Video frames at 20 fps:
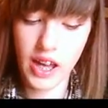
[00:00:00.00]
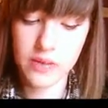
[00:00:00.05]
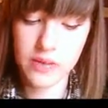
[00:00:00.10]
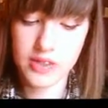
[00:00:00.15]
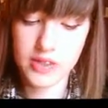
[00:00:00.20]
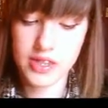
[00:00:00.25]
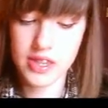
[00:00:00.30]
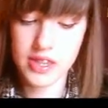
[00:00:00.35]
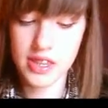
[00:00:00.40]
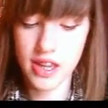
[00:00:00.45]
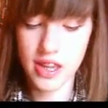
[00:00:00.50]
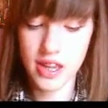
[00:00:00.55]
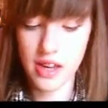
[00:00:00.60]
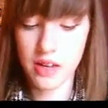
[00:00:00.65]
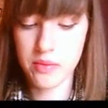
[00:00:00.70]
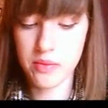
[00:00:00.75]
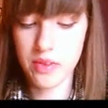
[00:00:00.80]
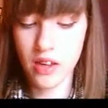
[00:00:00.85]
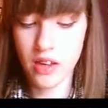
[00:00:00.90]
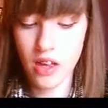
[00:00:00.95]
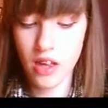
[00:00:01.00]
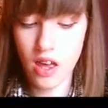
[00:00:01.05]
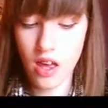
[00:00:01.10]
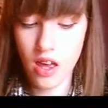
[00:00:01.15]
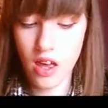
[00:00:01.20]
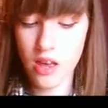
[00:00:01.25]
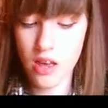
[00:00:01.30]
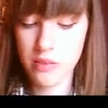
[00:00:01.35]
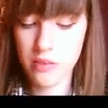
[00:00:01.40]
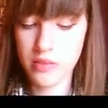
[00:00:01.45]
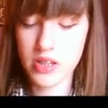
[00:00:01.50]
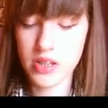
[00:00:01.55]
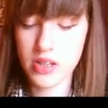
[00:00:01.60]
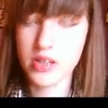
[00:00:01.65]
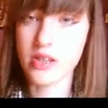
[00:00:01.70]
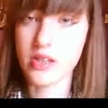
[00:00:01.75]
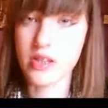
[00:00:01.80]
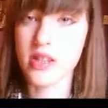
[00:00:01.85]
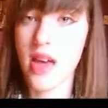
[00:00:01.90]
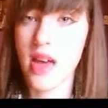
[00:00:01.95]
of see that, it
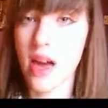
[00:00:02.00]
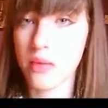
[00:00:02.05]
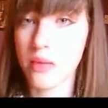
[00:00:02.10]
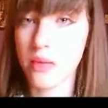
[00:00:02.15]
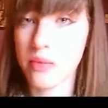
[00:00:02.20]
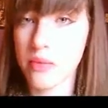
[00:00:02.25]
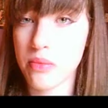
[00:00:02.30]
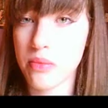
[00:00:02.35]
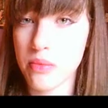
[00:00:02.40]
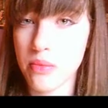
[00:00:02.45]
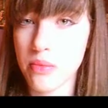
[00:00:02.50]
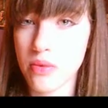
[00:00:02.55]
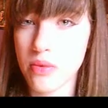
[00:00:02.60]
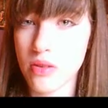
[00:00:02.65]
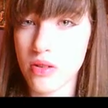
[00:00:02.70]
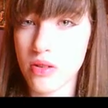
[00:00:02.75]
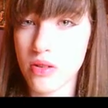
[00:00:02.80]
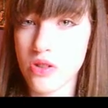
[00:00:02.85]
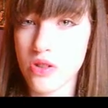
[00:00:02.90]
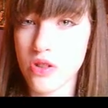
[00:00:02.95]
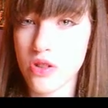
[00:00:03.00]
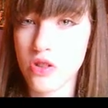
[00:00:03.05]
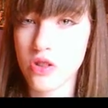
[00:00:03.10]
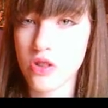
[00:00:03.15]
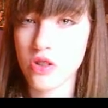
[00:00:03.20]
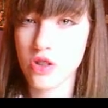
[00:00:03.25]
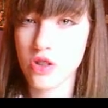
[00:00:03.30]
does help just to